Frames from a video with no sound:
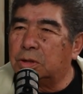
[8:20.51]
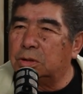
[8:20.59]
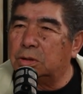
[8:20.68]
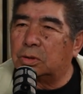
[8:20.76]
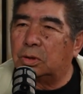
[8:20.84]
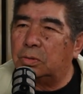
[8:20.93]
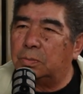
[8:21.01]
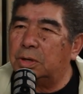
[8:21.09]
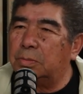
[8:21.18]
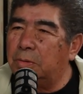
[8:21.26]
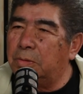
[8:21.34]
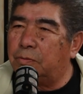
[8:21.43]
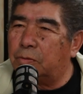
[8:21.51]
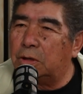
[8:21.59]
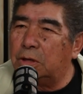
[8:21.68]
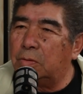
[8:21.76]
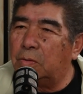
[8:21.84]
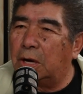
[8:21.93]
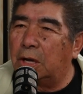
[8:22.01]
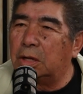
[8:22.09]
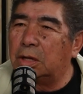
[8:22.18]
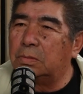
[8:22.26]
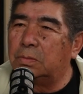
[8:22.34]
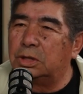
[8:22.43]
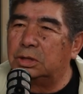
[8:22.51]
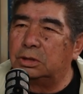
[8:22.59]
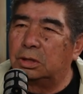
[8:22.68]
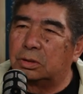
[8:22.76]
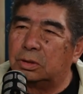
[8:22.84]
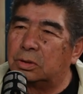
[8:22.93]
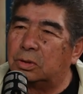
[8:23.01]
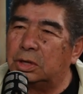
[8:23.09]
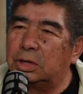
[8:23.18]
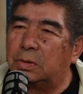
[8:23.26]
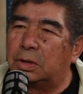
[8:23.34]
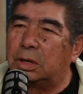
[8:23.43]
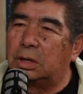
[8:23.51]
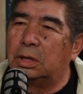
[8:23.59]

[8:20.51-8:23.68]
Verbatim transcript: It's not going to burn maybe for a little while, but yeah. it's not going to go anywhere.